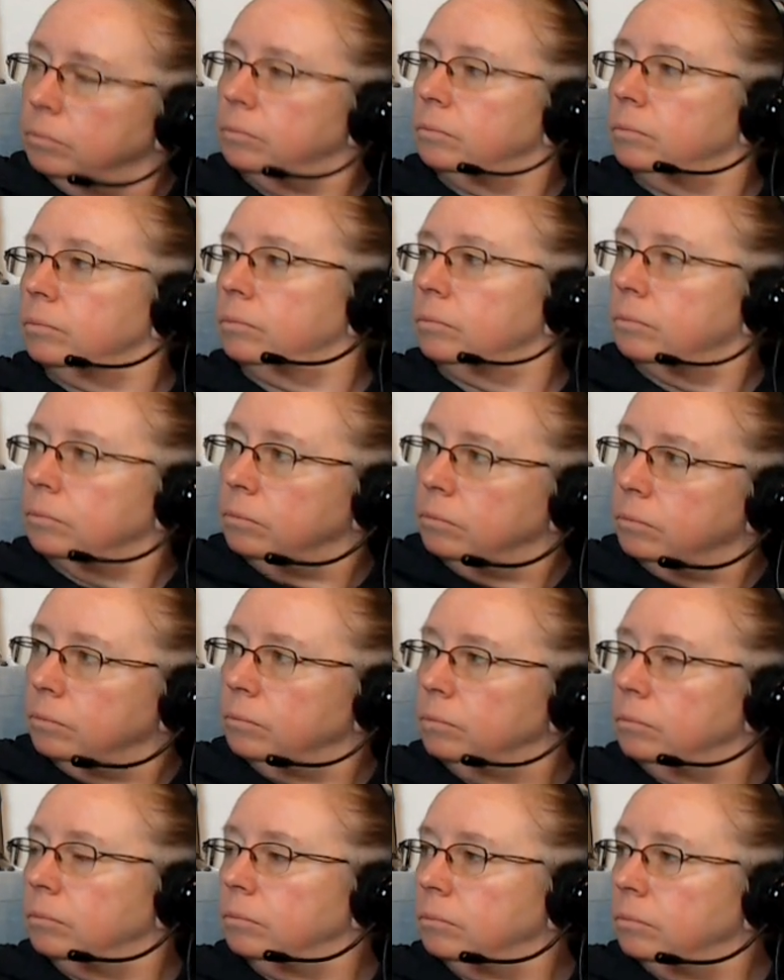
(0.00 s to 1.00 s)

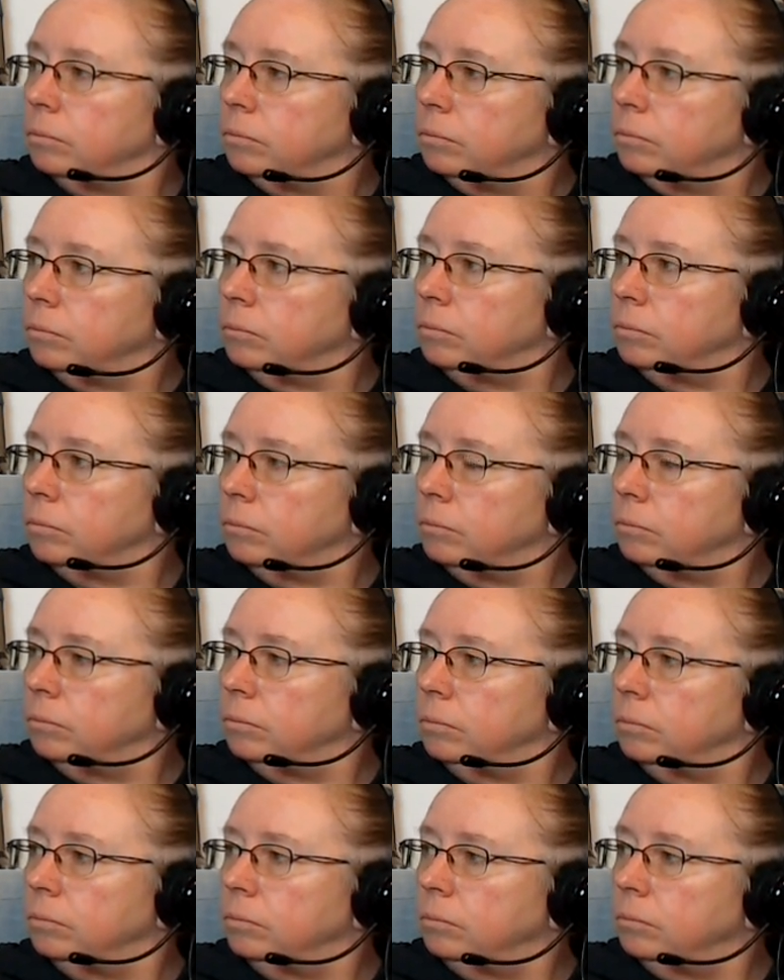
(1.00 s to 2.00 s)

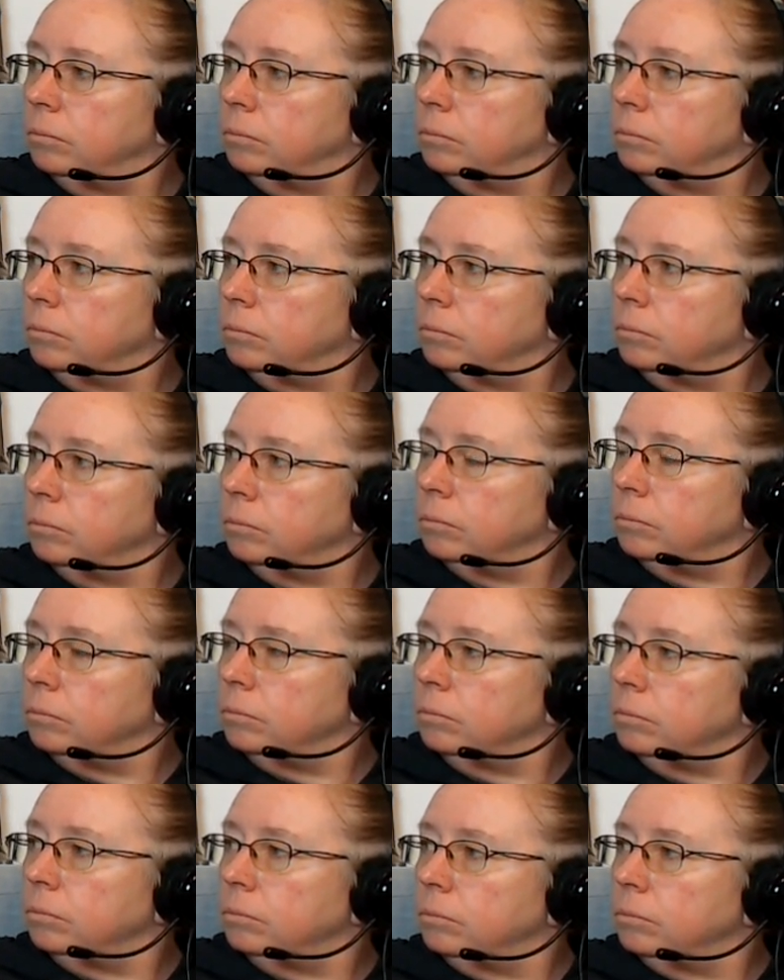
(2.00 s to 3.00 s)
No words are spoken by the person on screen.